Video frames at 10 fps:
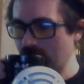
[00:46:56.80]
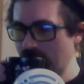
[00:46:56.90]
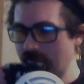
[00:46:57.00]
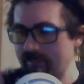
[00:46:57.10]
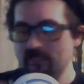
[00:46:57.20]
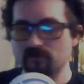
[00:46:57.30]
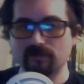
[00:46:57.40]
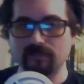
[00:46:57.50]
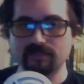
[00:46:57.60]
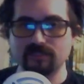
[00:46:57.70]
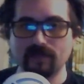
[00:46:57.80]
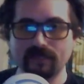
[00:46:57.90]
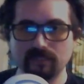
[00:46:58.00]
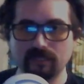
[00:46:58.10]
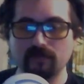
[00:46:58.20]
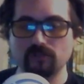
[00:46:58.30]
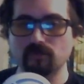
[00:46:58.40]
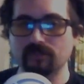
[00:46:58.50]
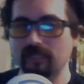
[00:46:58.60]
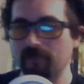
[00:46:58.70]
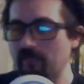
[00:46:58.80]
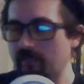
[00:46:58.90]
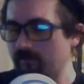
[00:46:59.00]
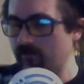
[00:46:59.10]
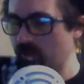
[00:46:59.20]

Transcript: And that's where the speculators would come in.